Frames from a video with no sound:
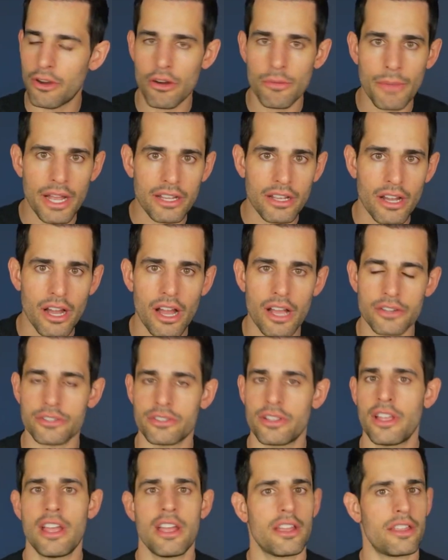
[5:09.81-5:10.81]
Oh my
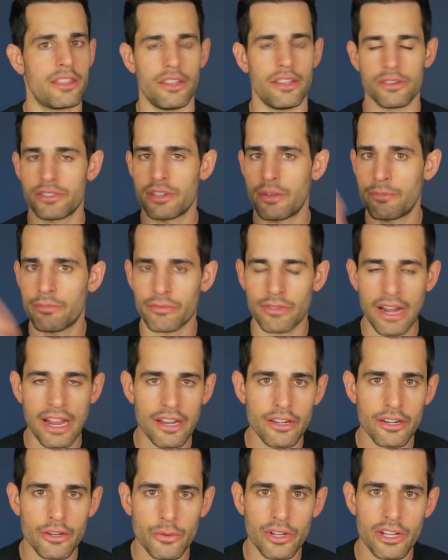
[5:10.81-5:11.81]
gosh, there's a
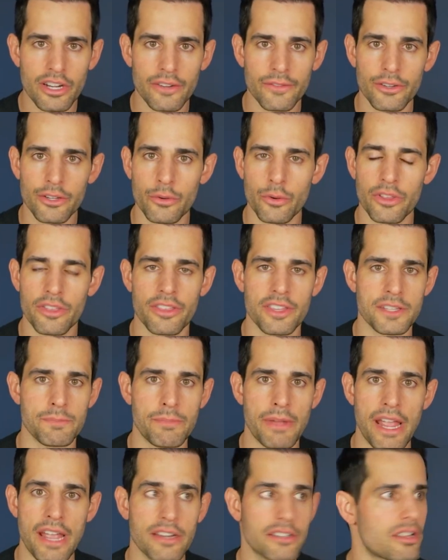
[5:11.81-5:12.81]
brand new interview with this
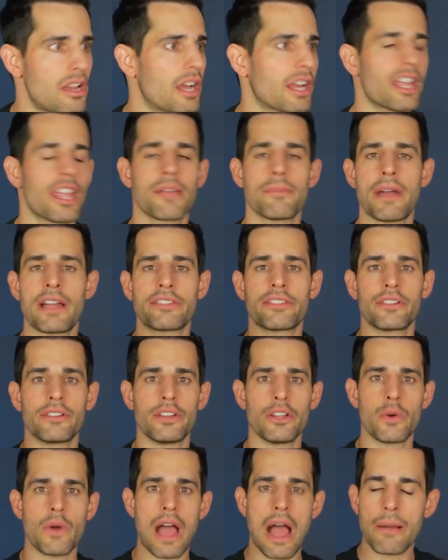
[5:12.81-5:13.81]
band talking about their
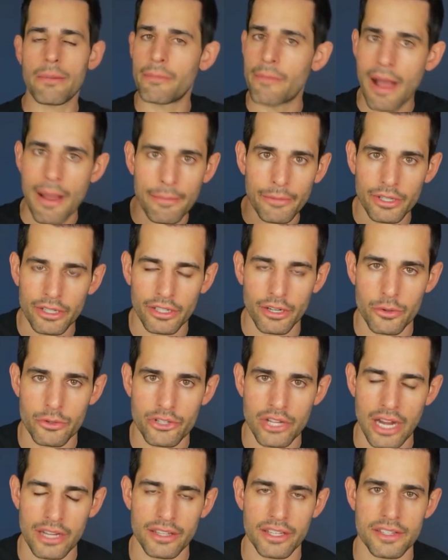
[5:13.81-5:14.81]
new album. I'm going to go
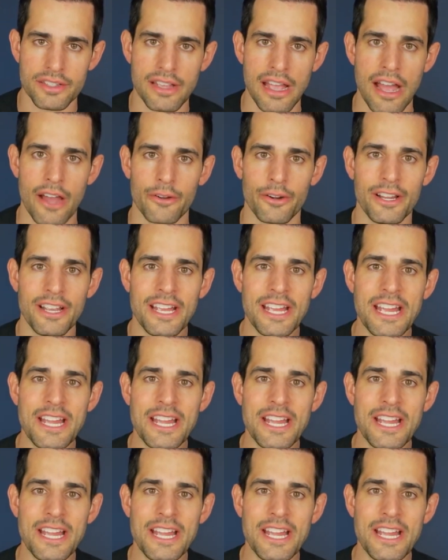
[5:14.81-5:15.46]
check this out.